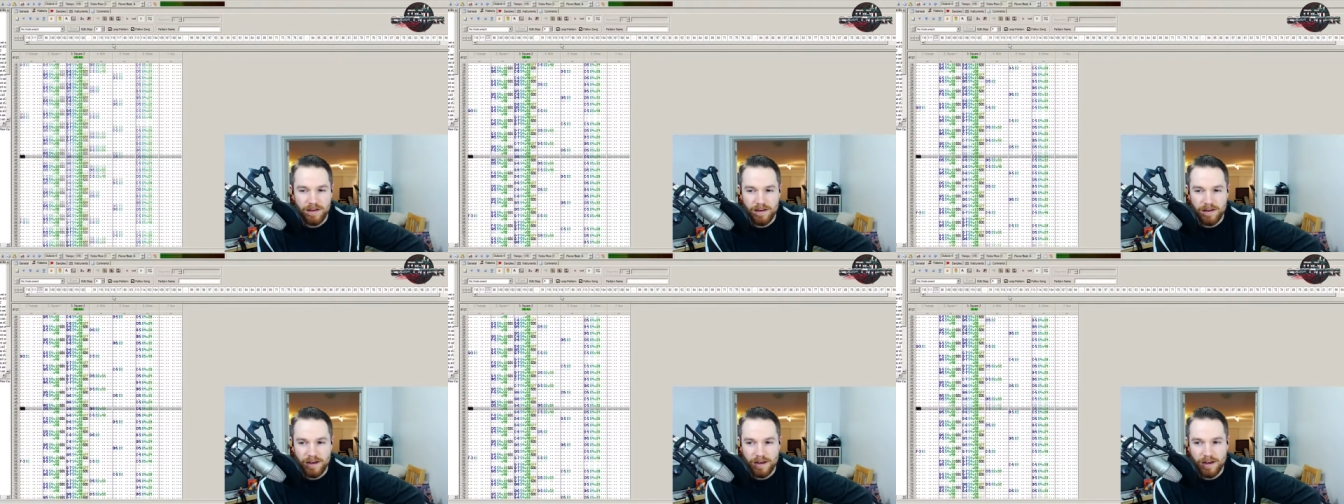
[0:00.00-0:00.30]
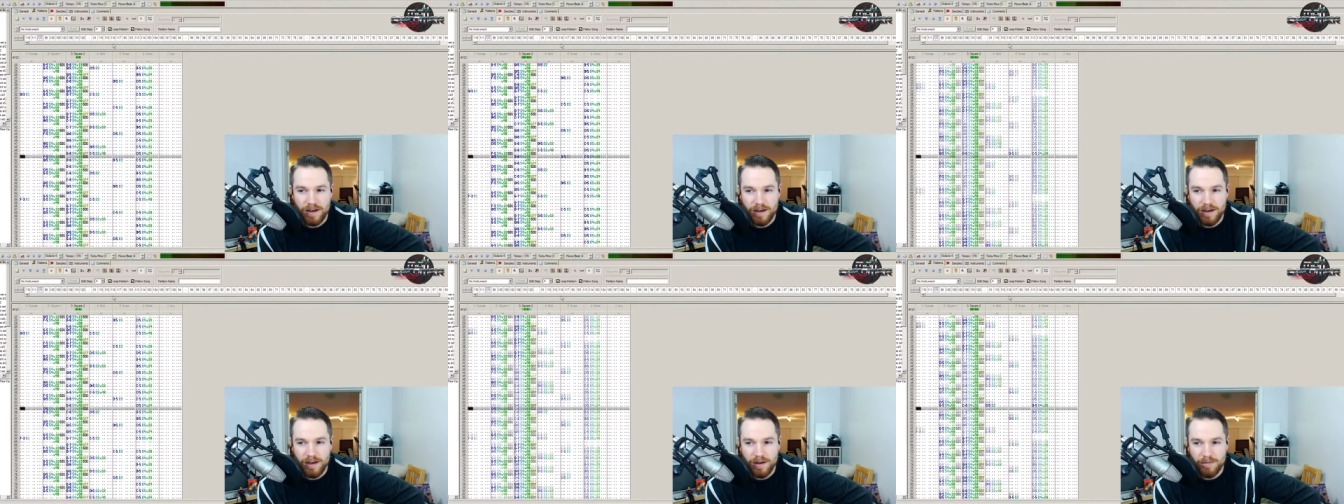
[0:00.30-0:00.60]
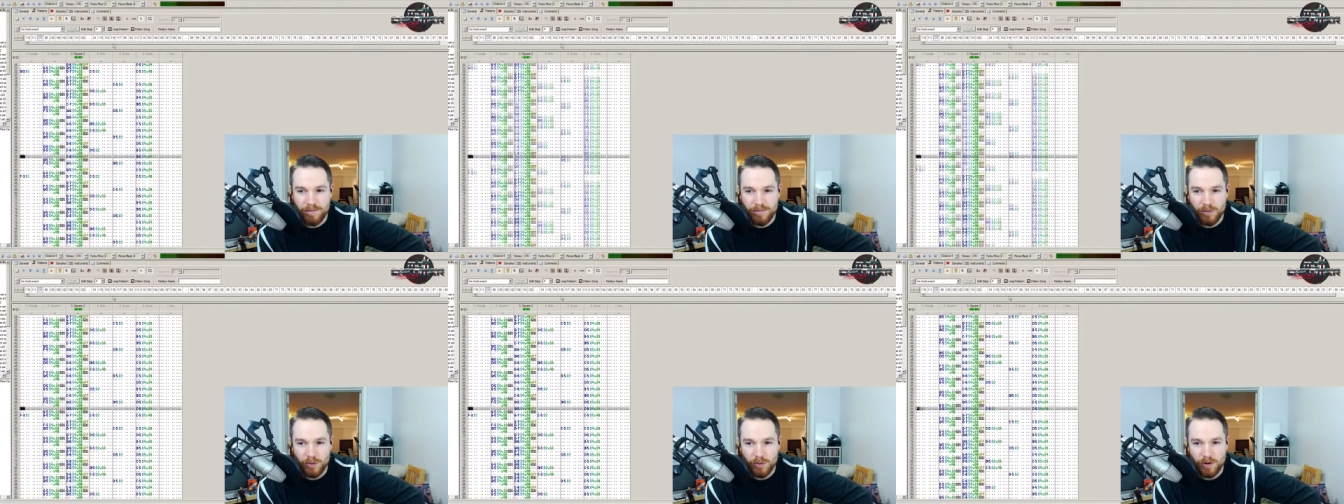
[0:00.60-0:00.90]

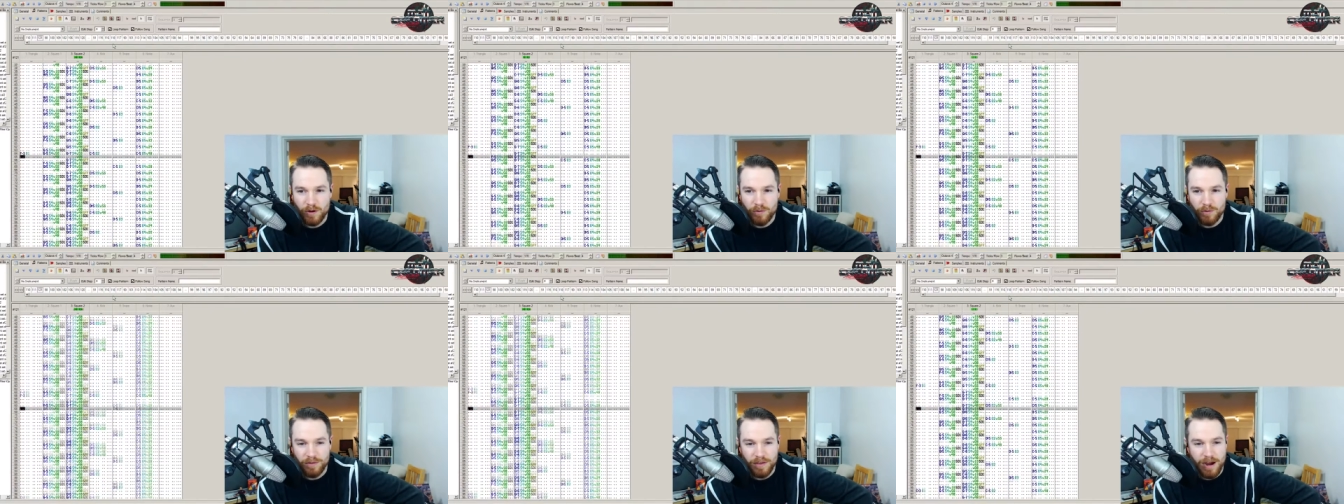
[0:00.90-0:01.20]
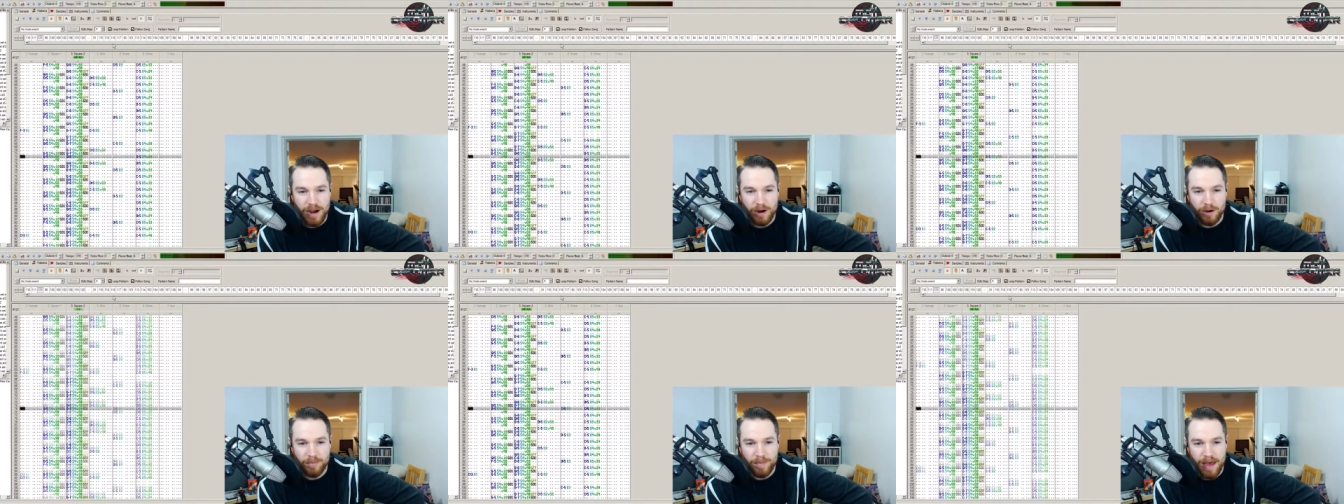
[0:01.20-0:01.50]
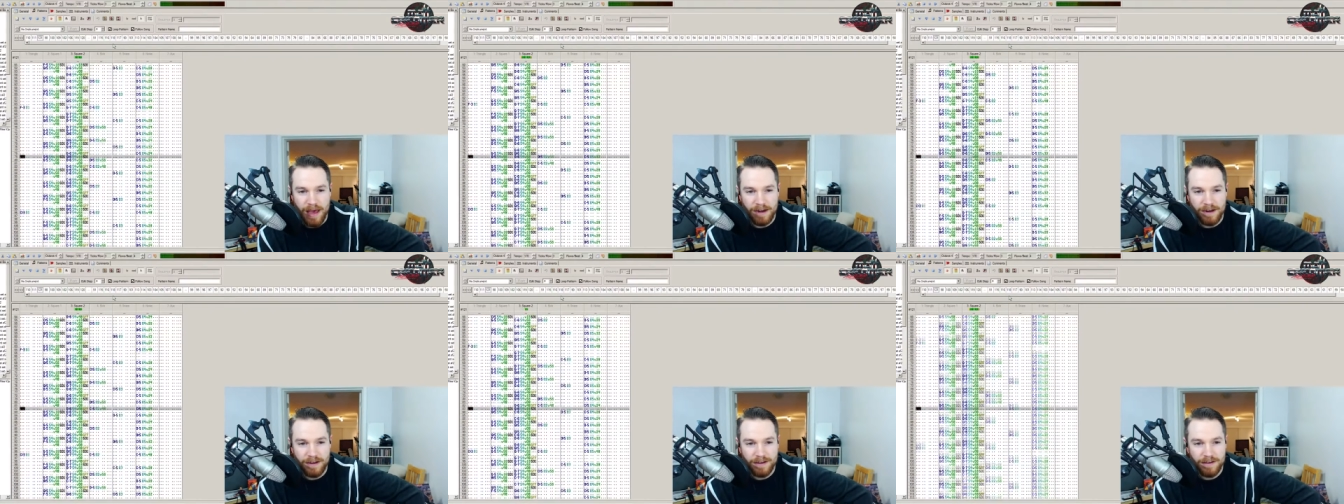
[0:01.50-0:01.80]
um, the one with Eric
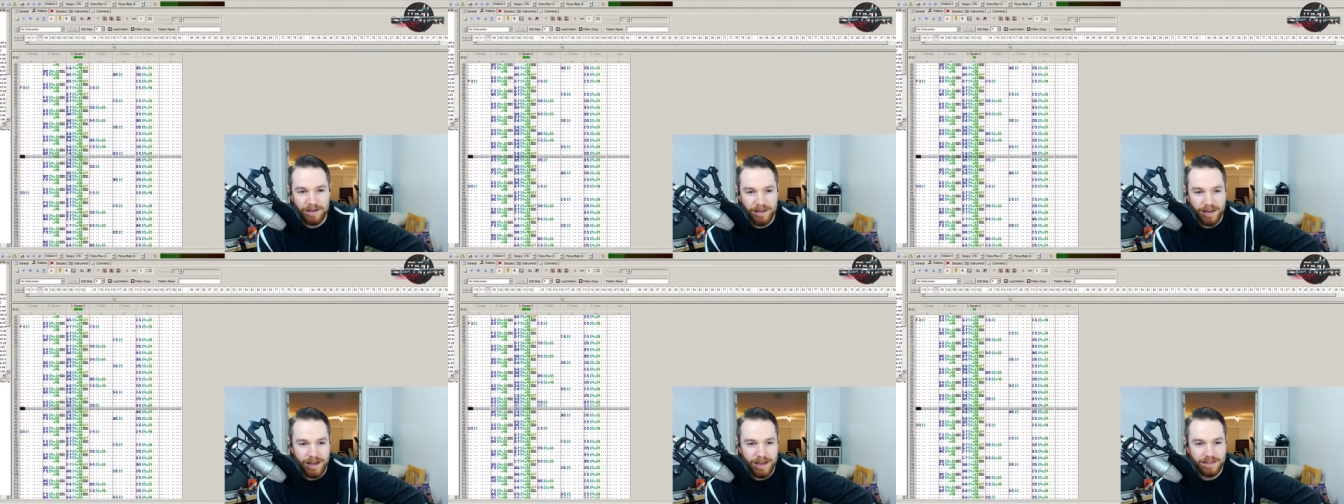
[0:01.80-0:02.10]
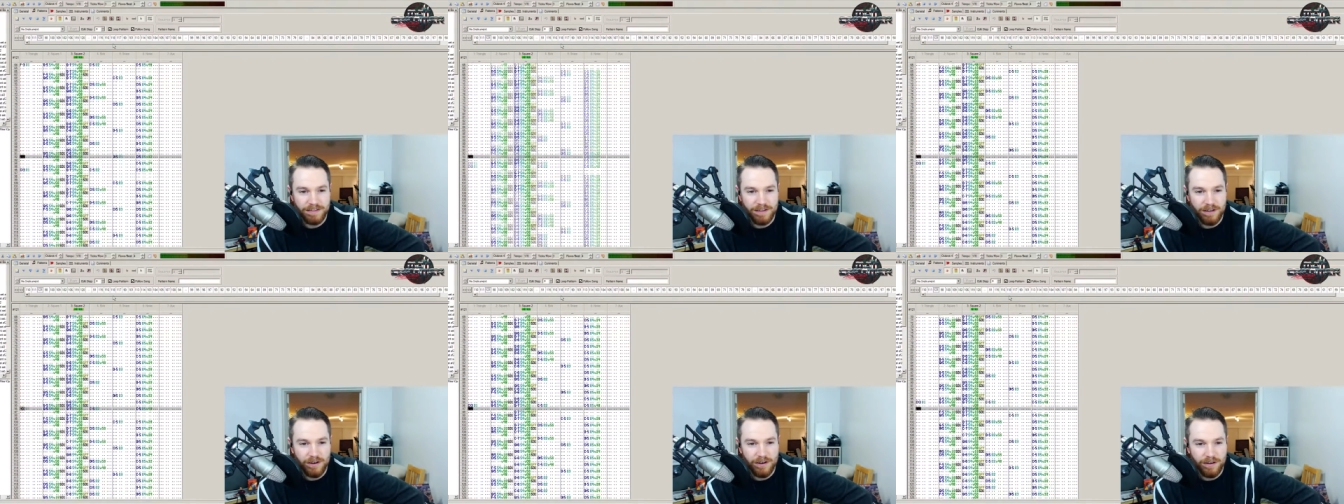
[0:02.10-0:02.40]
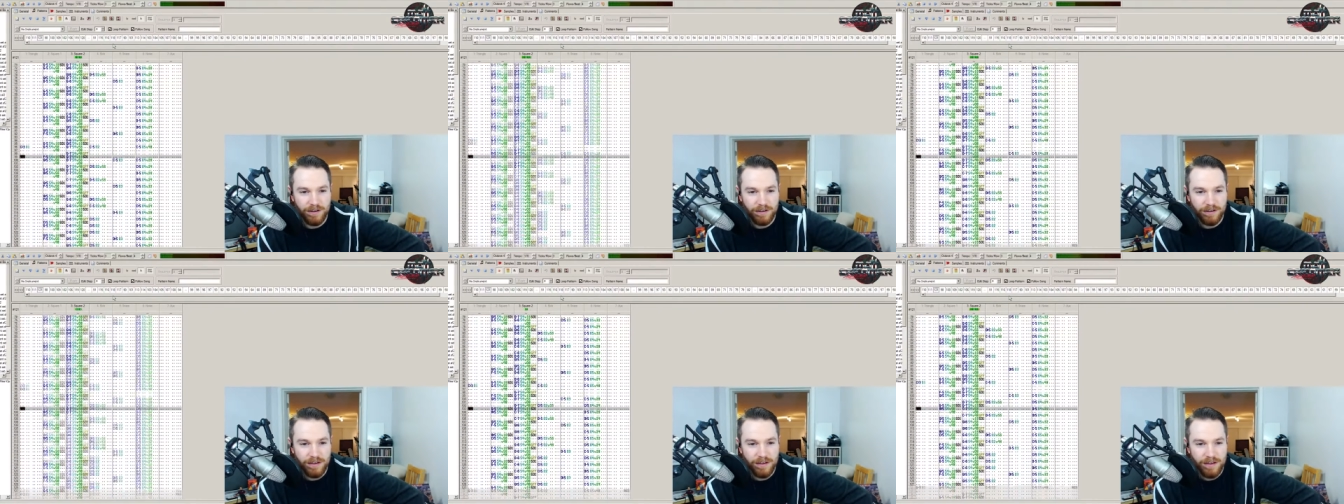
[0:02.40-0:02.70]
Bana as the Hulk.